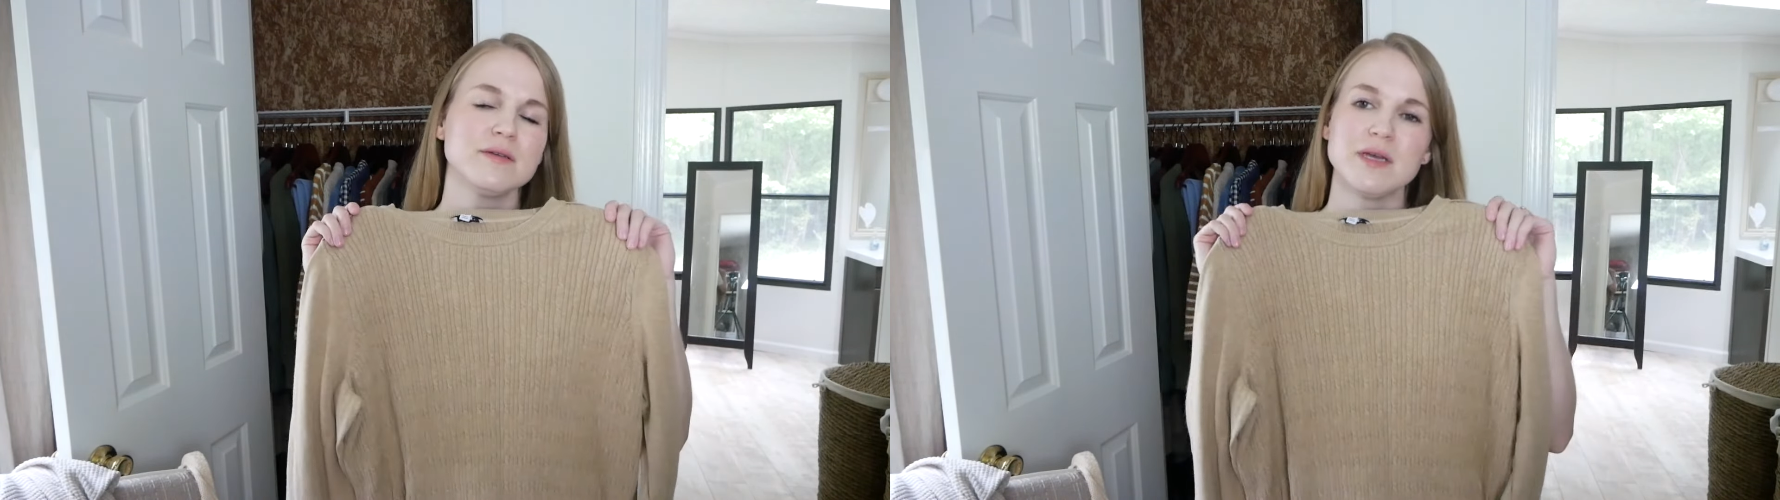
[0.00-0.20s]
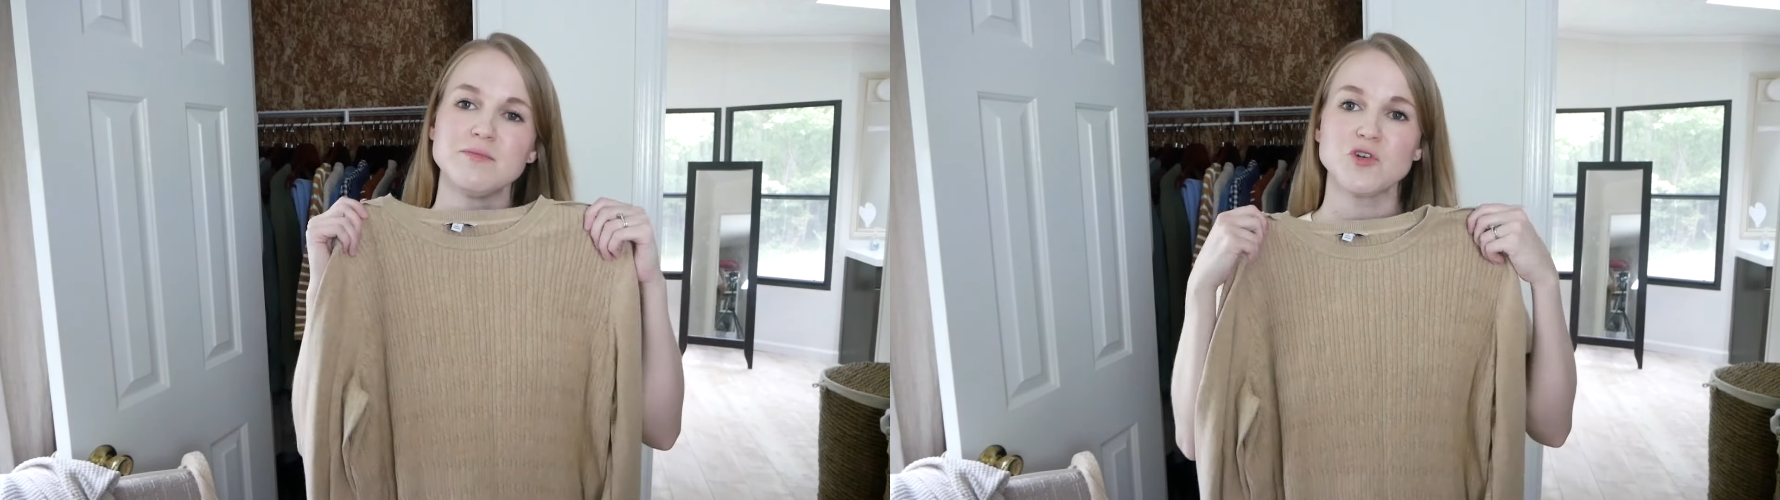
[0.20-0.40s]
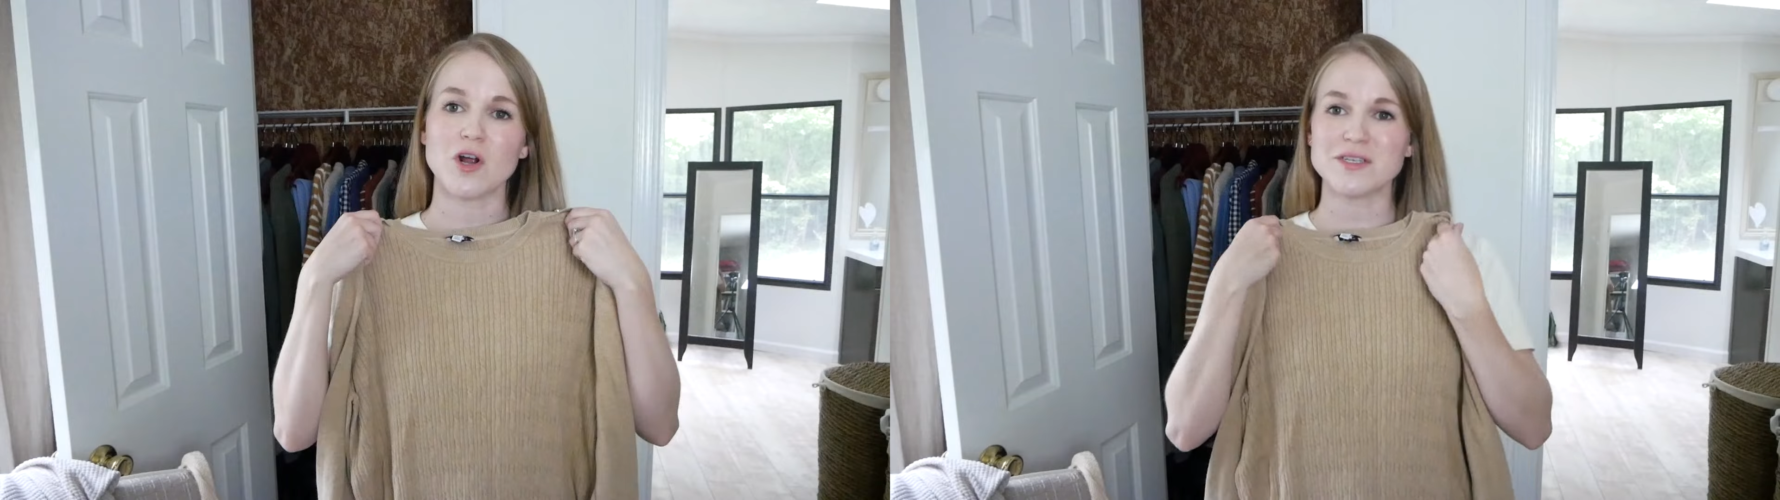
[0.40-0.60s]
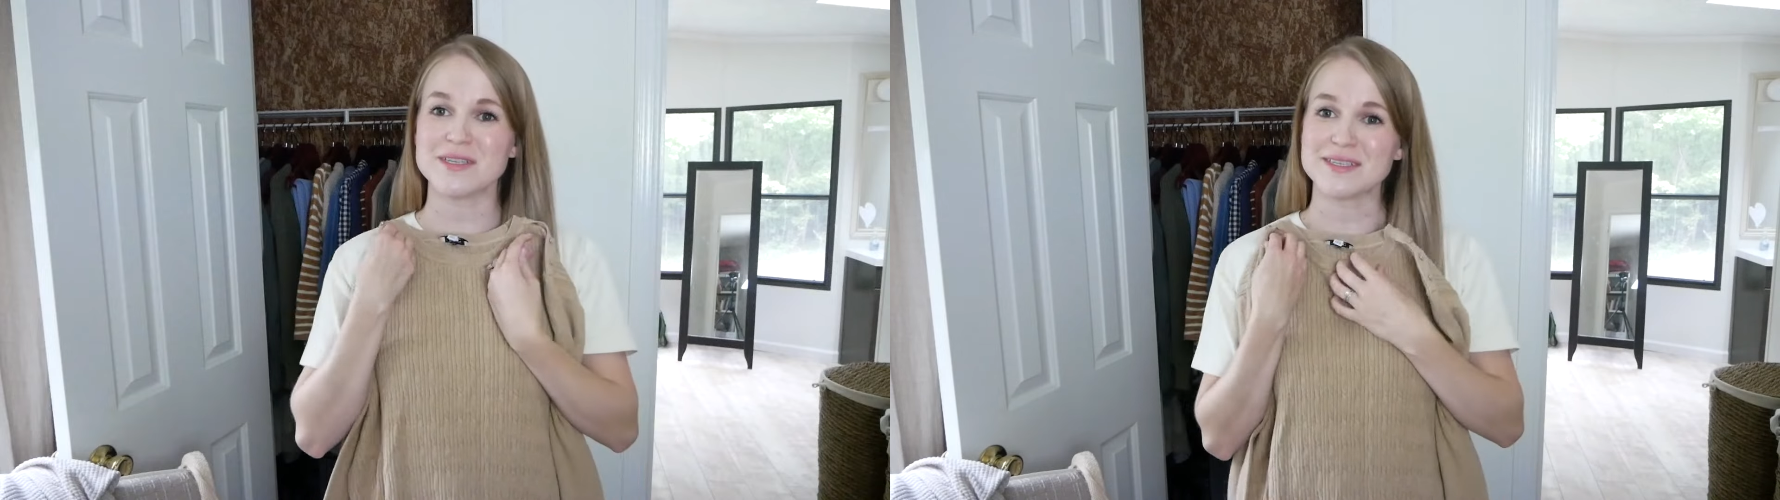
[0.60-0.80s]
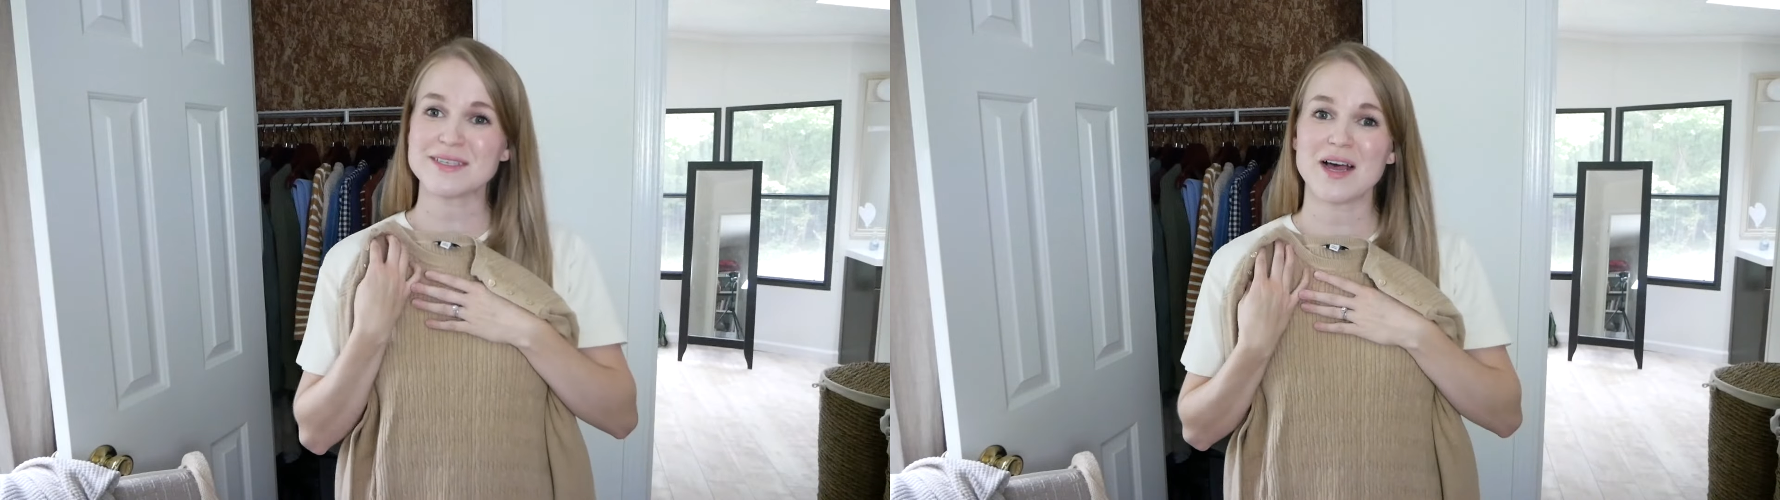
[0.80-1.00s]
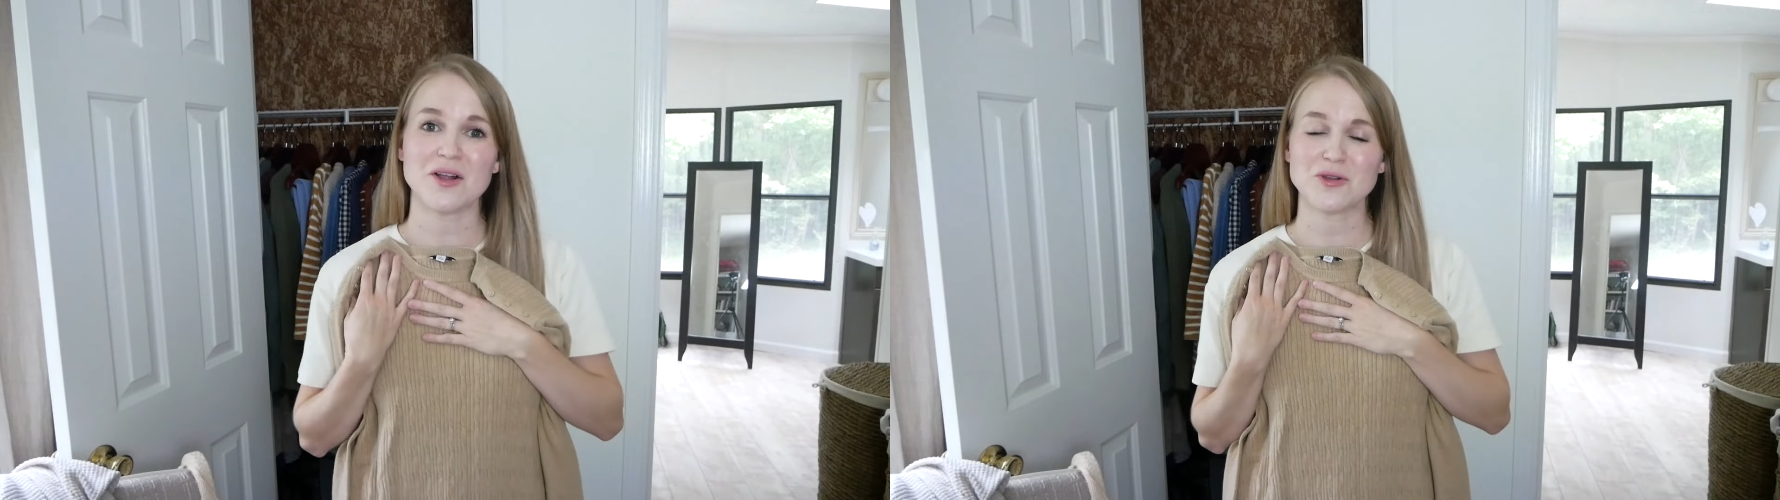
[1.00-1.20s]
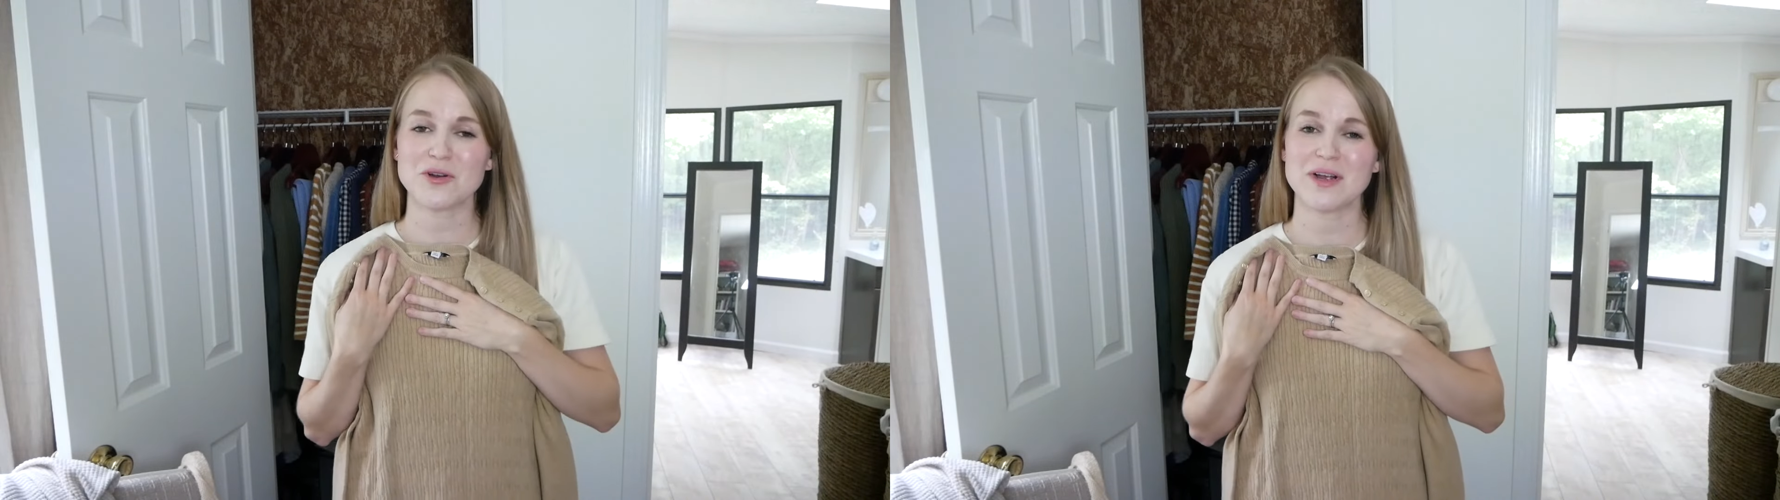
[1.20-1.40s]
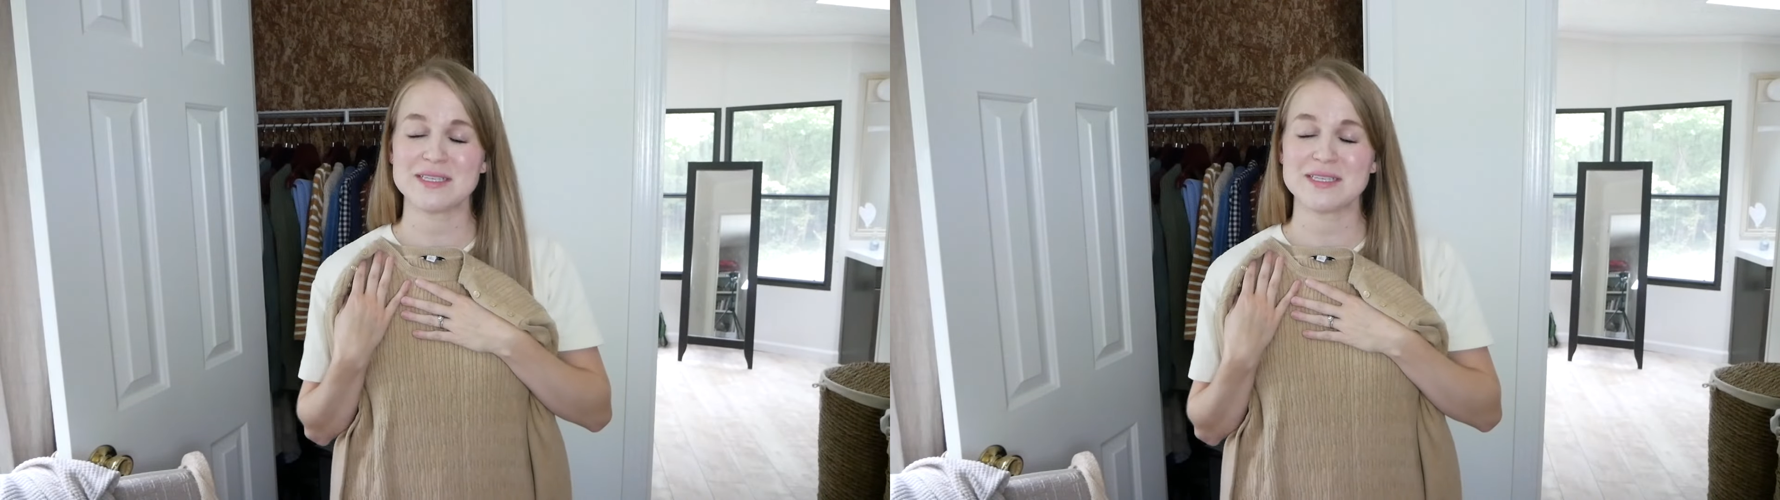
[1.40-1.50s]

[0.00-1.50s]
am drawn to this color.